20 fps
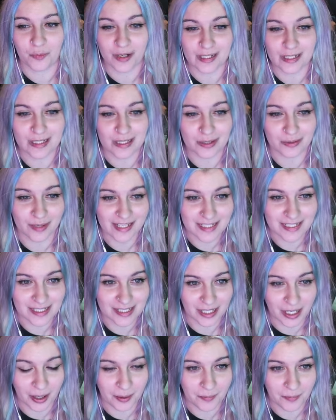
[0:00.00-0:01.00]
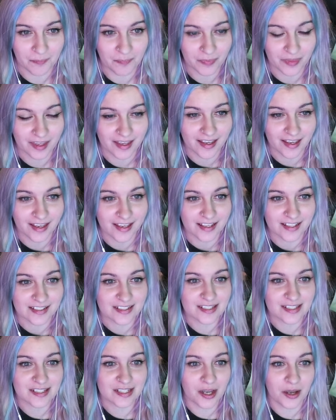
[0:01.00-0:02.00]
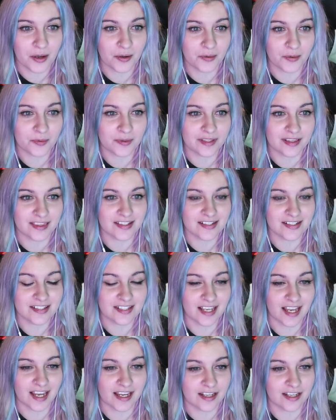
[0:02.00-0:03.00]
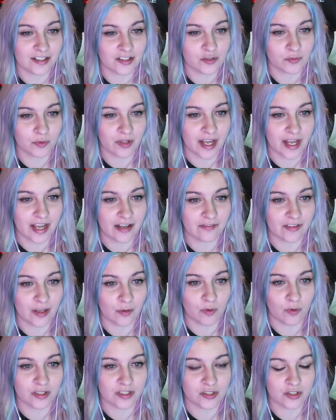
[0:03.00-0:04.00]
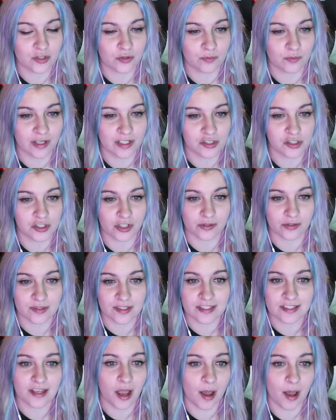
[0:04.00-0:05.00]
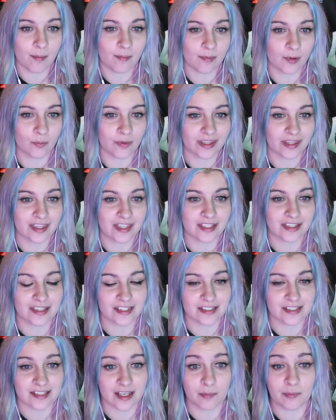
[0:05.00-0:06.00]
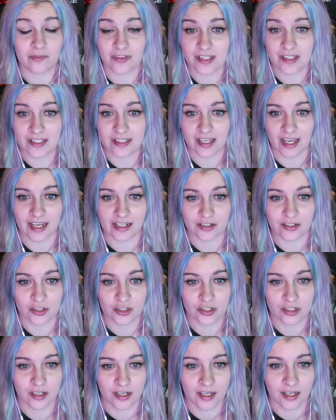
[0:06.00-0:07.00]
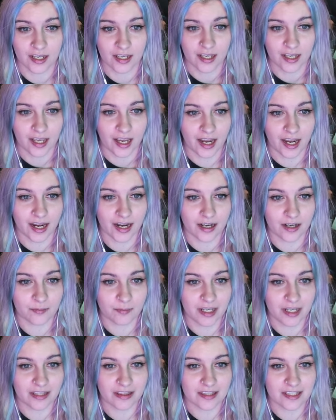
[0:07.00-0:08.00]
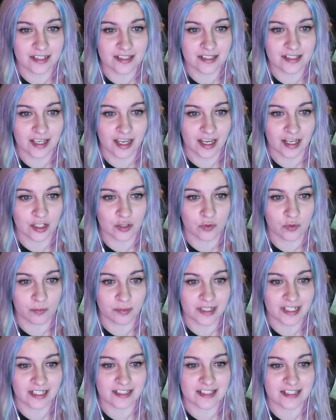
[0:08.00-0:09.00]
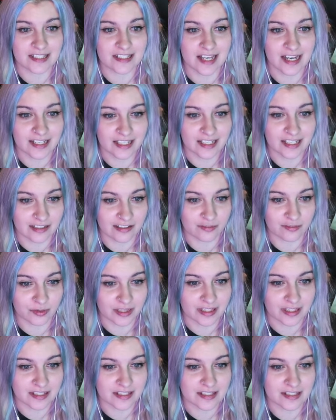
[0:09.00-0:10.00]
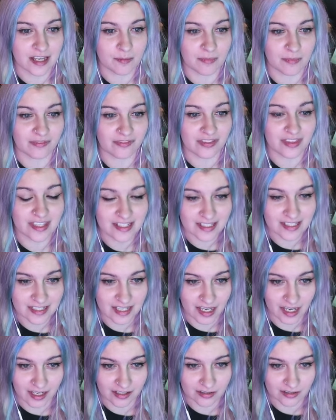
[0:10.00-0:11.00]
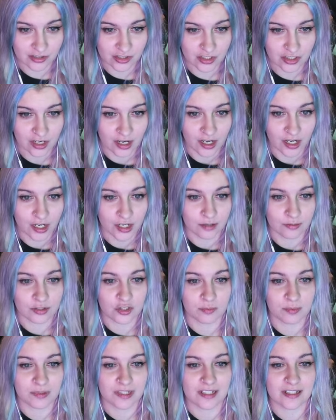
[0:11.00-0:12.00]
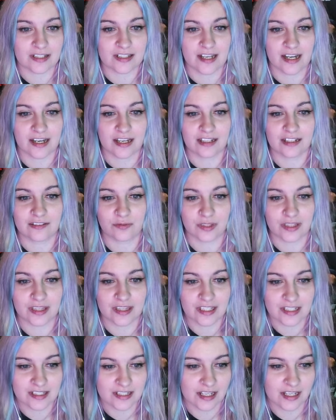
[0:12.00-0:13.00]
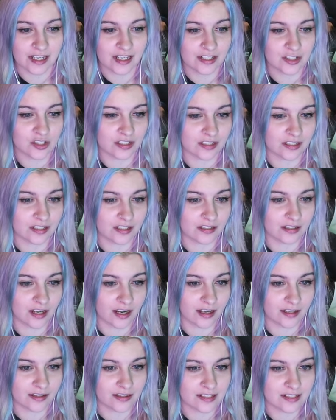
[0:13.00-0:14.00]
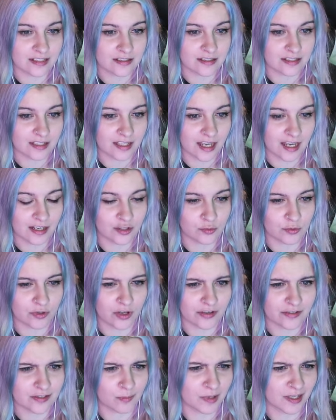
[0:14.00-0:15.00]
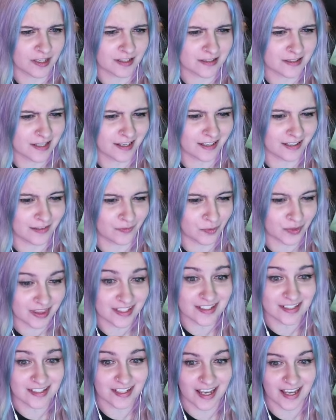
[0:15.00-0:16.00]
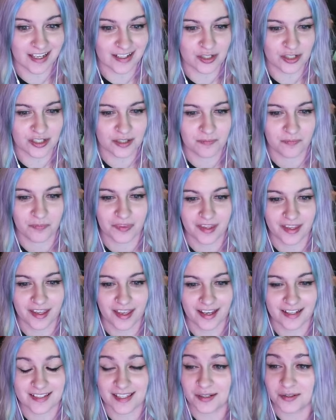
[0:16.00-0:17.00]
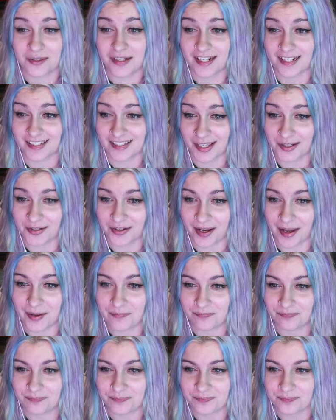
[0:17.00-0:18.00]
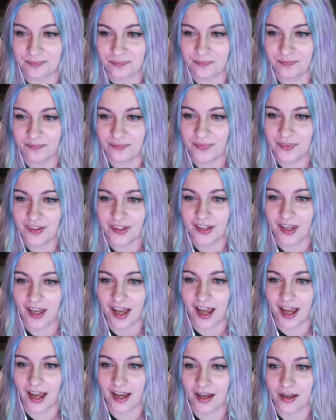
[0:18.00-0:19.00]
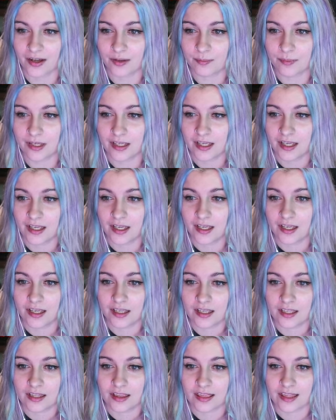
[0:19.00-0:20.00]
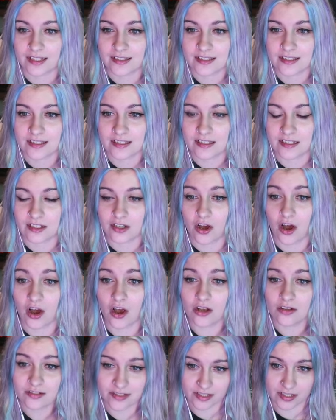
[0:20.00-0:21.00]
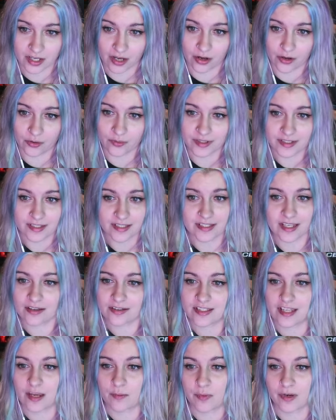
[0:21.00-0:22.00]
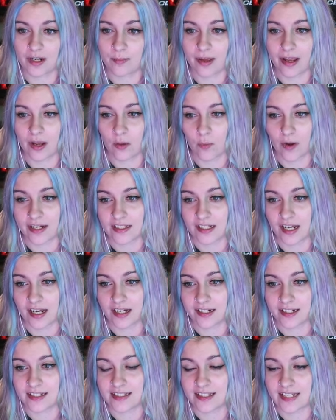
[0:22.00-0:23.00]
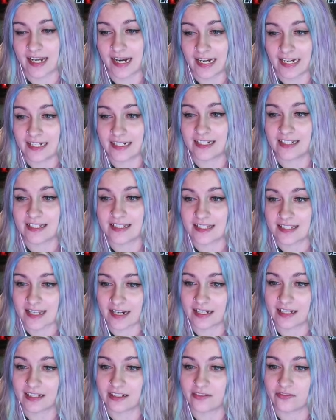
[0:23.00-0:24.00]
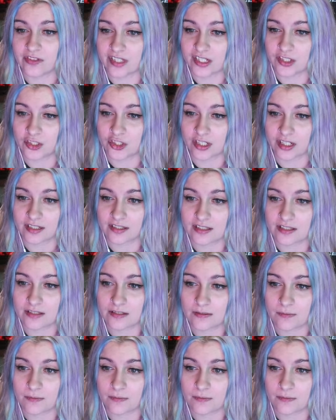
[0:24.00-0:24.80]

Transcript: 2 ratio. So this cage will have a 1 to 2 ratio sum with the sum of this cage. And this cage will be consecutive with the sum of this cage, which will be consecutive with this cage, and this cage will also be consecutive with this cage, etc., etc. Let's see. Also, cells separated by a white dot contain consecutive digits.